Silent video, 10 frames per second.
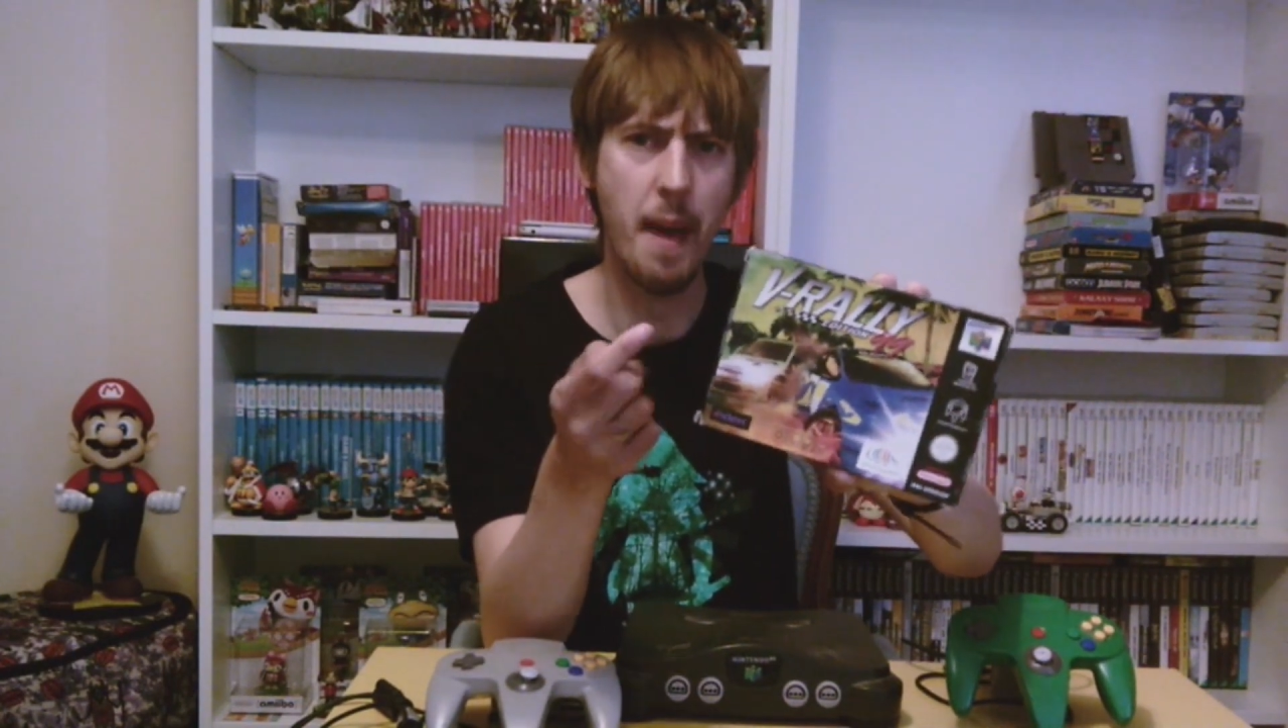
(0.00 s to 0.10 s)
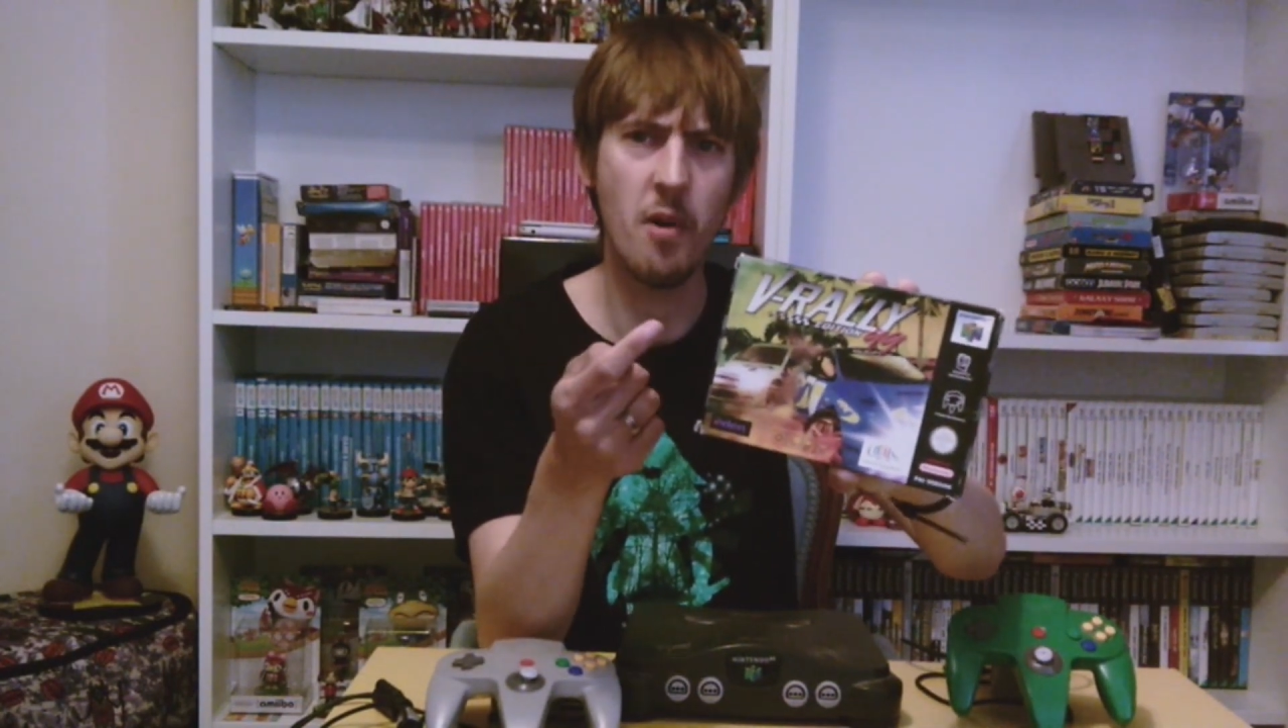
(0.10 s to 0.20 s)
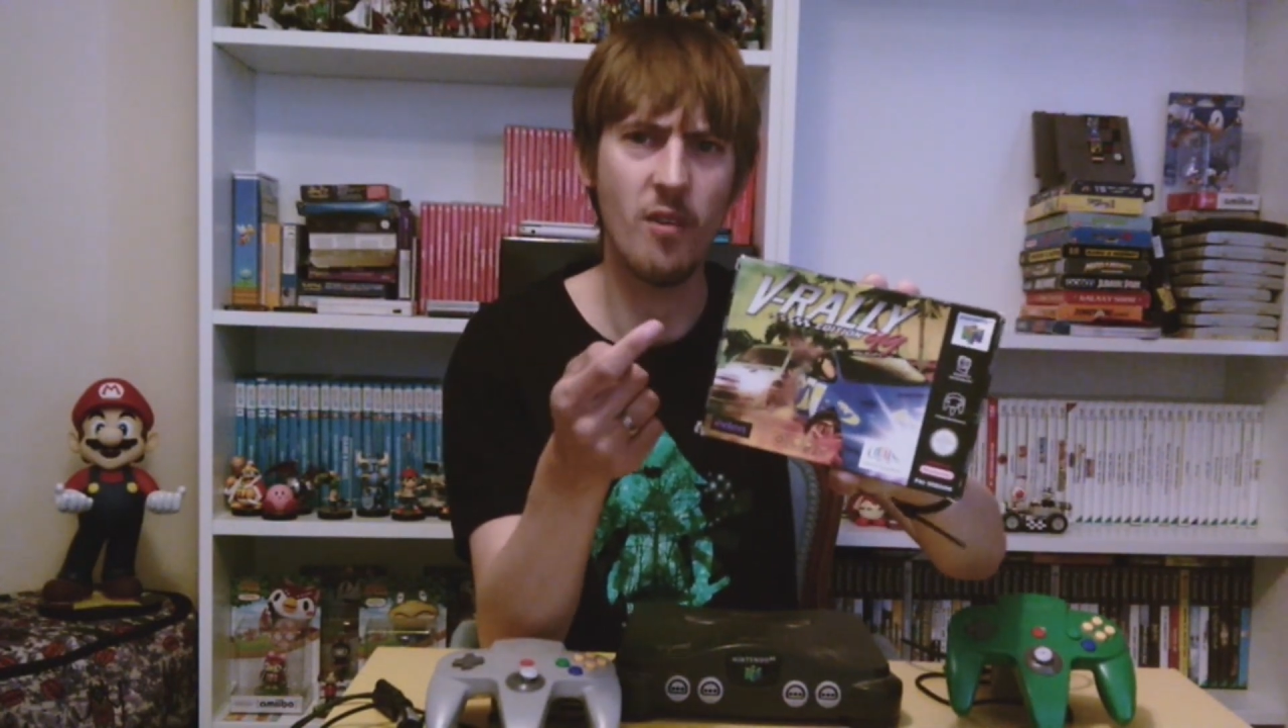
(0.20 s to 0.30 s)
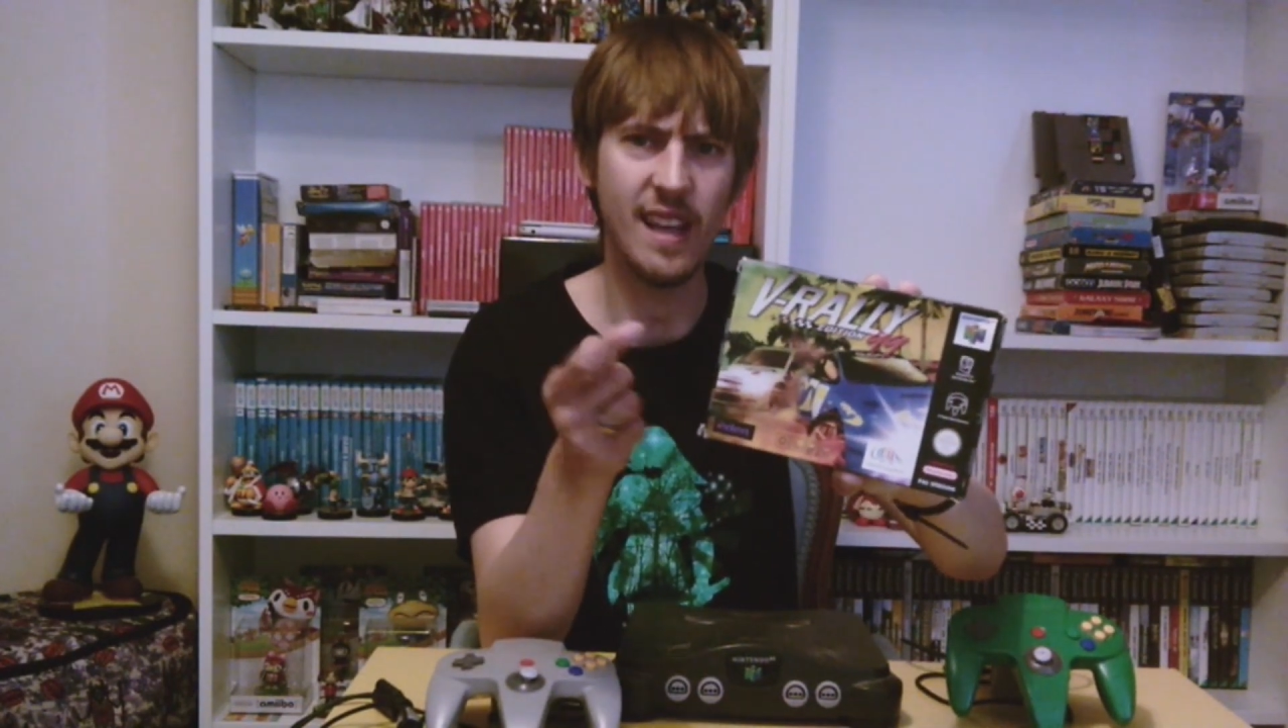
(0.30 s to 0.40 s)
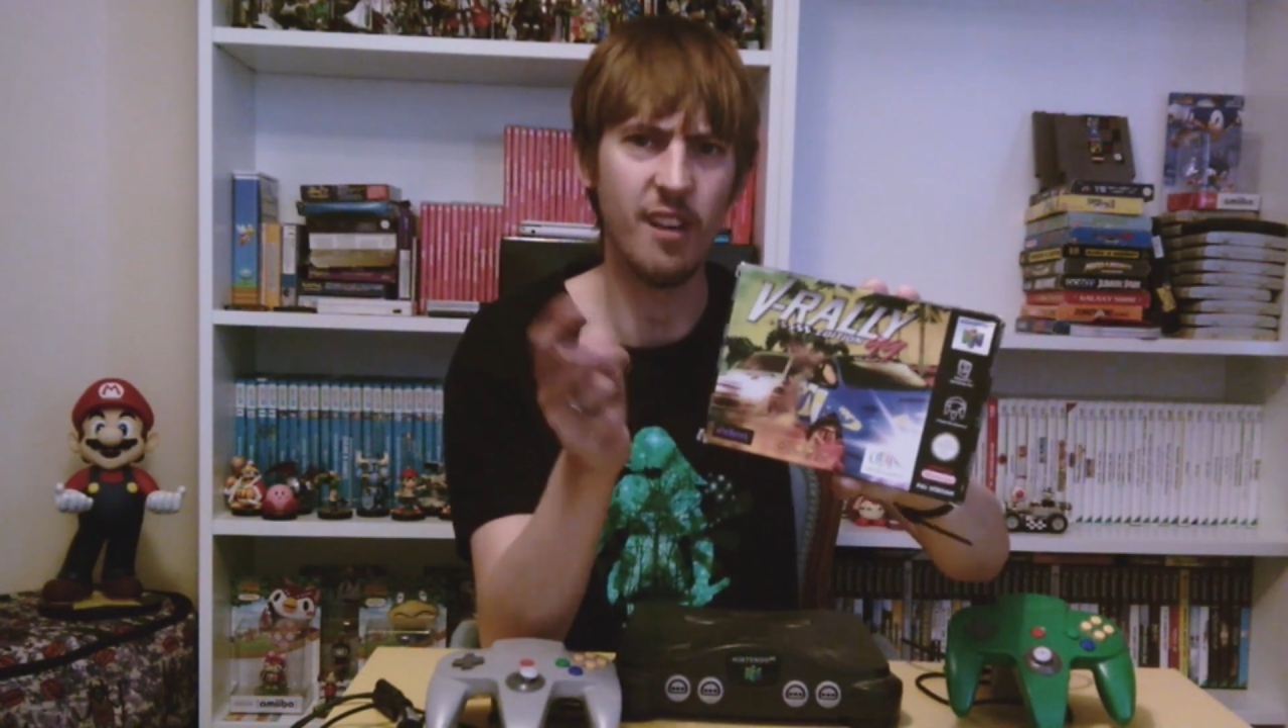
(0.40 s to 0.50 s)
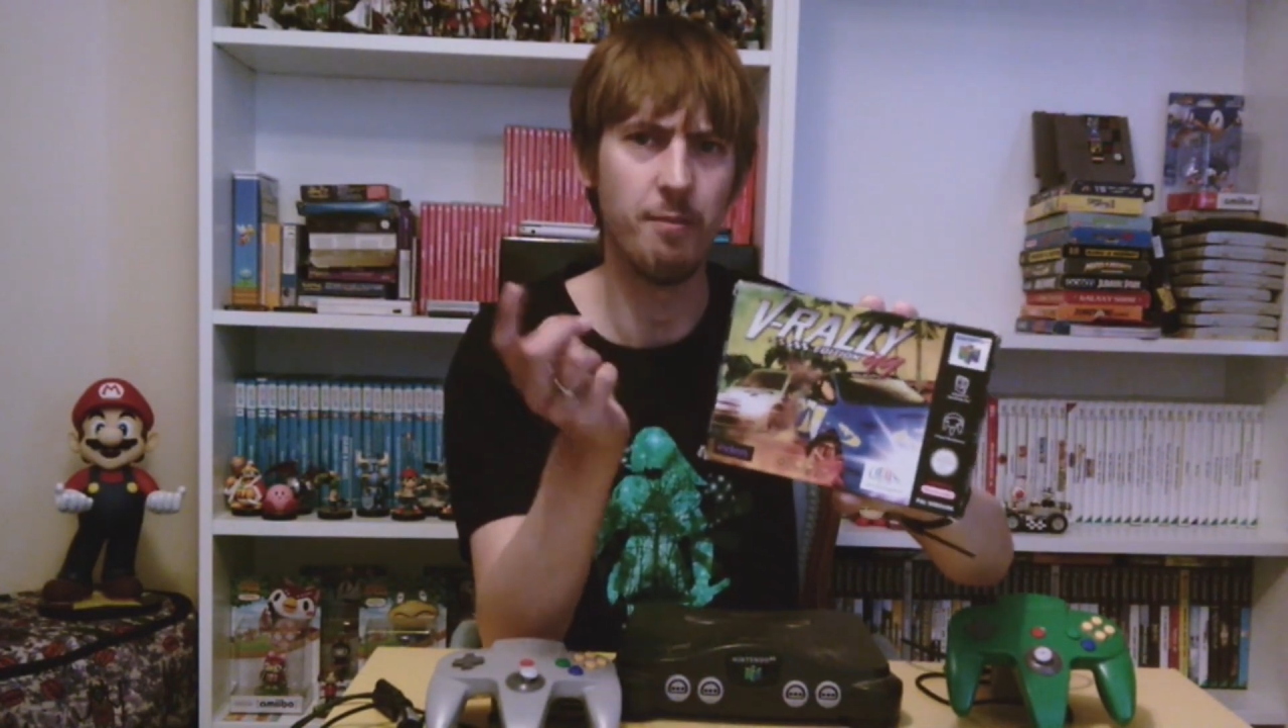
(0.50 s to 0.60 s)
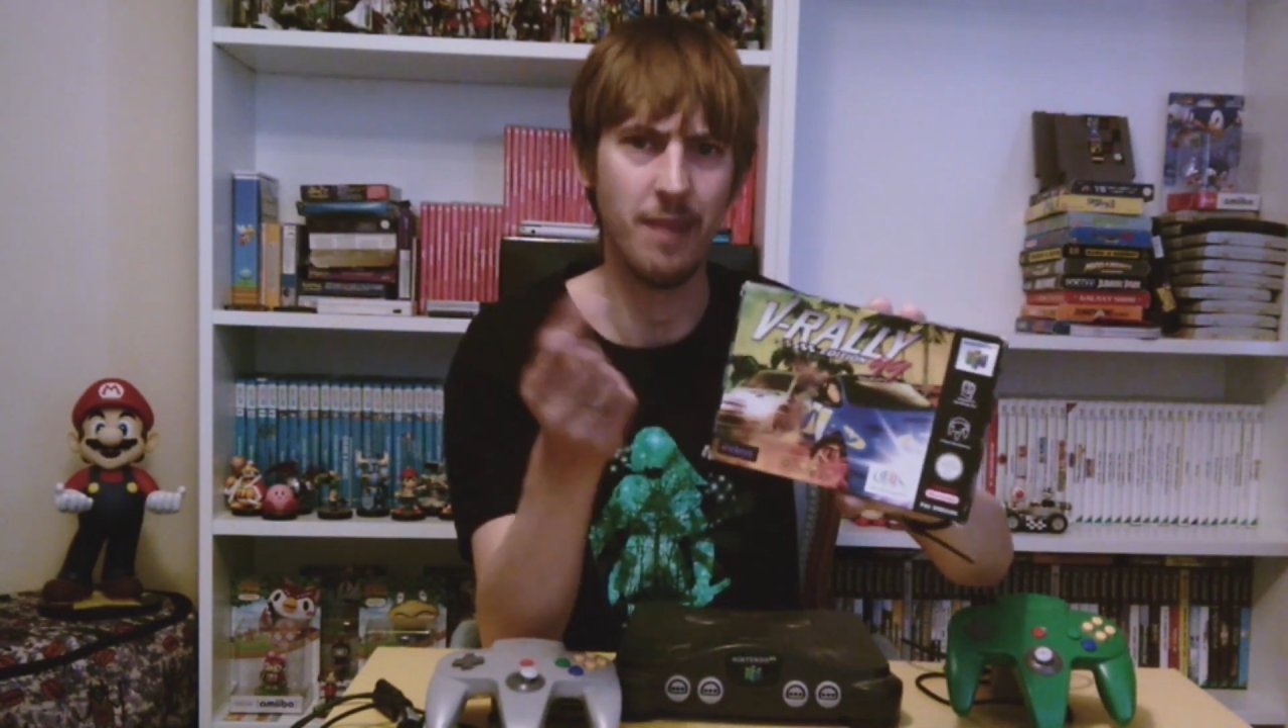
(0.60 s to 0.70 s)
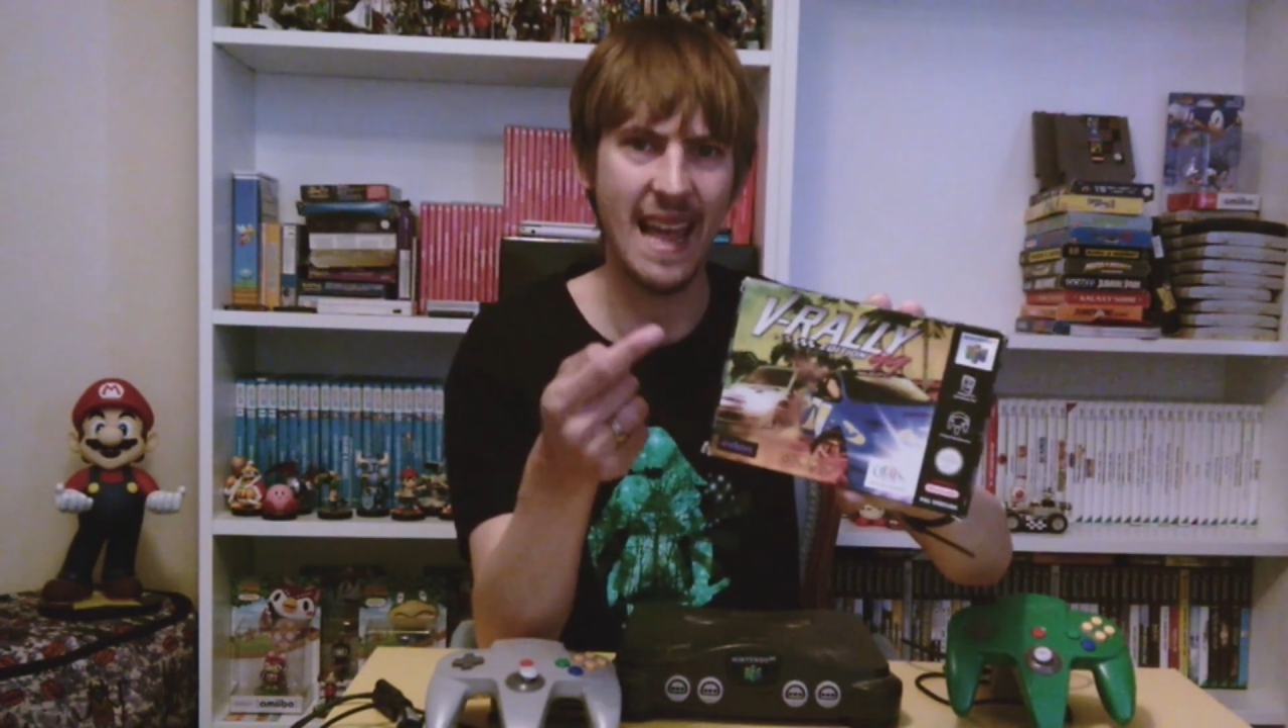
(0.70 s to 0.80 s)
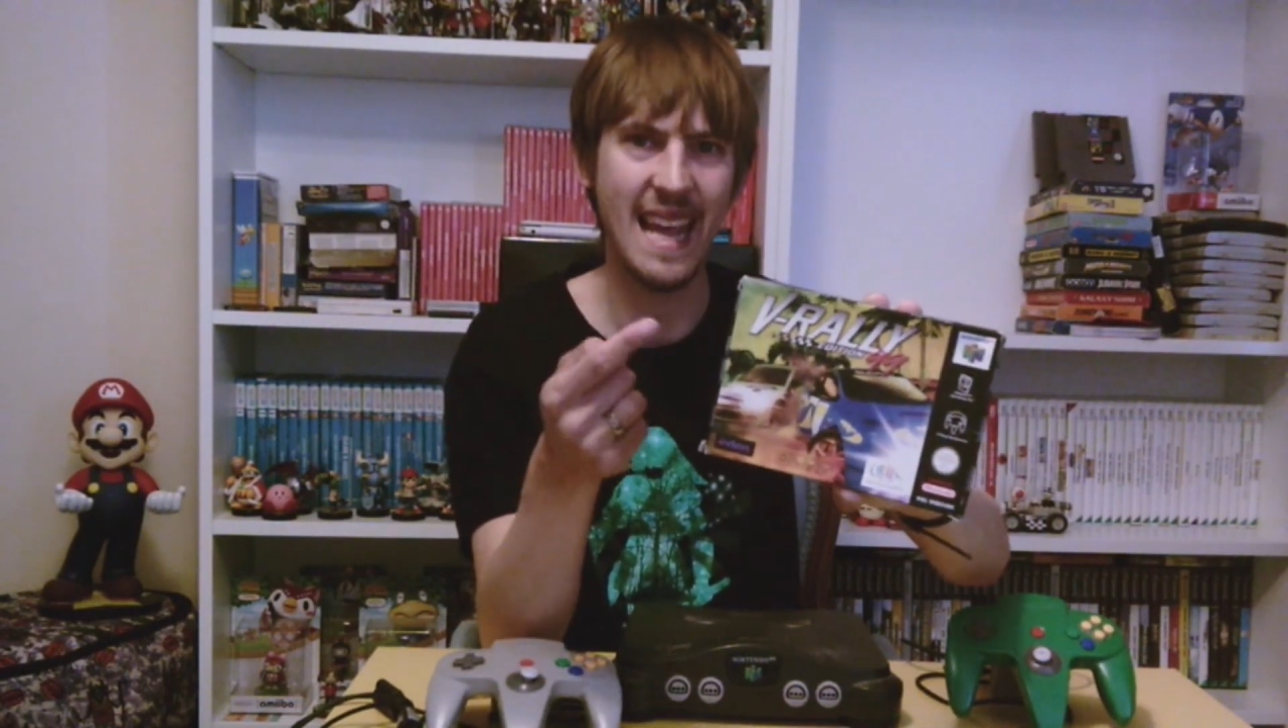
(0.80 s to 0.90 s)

memory of